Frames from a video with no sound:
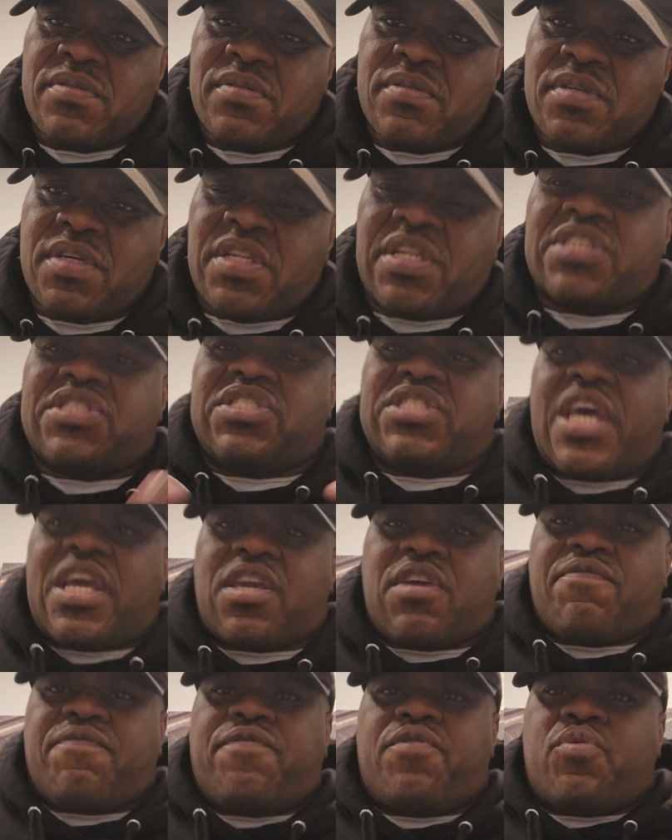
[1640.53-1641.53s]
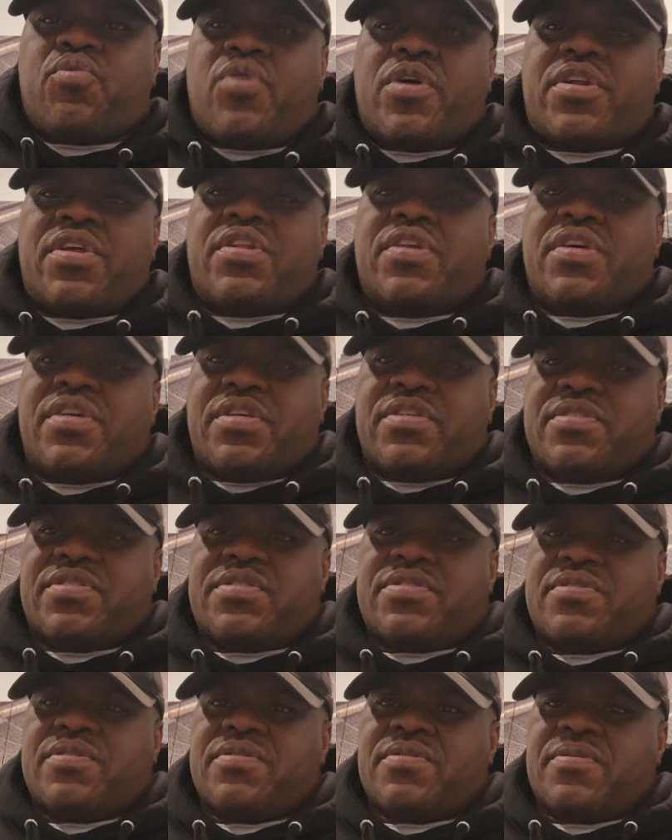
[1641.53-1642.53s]
And let's take it for what it
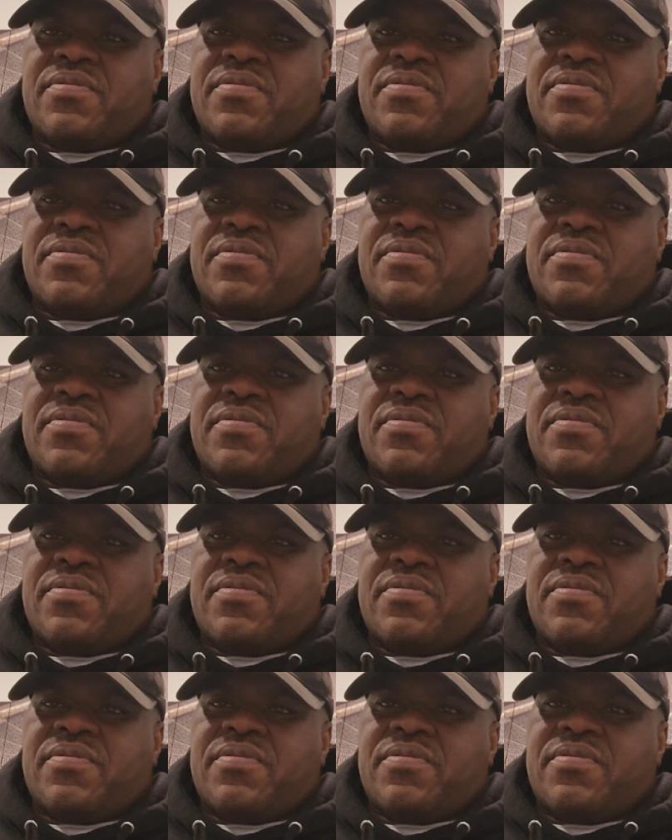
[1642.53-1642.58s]
is.